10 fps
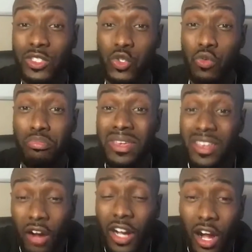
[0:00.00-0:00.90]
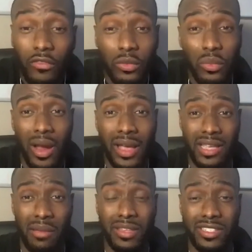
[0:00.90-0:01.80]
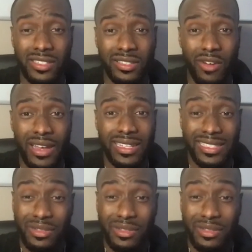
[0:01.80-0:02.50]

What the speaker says: to be uncomfortable, as I mentioned, right?